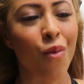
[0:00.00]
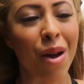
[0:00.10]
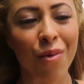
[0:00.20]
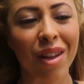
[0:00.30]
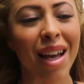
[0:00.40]

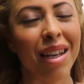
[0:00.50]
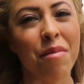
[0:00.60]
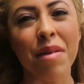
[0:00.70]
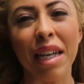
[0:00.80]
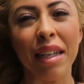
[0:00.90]
When will I
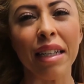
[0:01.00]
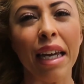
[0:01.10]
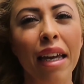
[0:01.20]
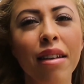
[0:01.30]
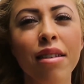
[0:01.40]
compete
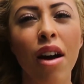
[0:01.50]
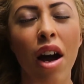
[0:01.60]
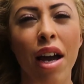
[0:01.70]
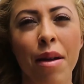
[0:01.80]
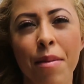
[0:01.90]
again?
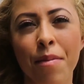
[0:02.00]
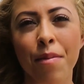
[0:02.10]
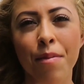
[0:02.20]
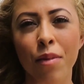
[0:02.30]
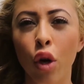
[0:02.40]

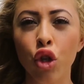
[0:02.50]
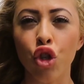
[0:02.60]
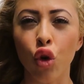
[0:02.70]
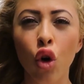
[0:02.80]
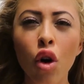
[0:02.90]
I'm not
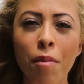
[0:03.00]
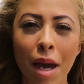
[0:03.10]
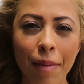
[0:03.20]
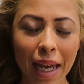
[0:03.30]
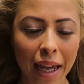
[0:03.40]
sure.
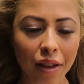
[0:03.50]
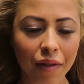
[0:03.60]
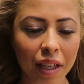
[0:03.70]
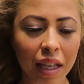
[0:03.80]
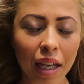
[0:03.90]
Maybe end
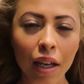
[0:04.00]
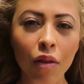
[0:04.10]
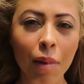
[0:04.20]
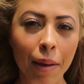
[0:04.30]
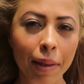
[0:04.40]
of the
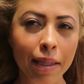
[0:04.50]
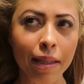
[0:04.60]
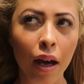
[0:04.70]
year or maybe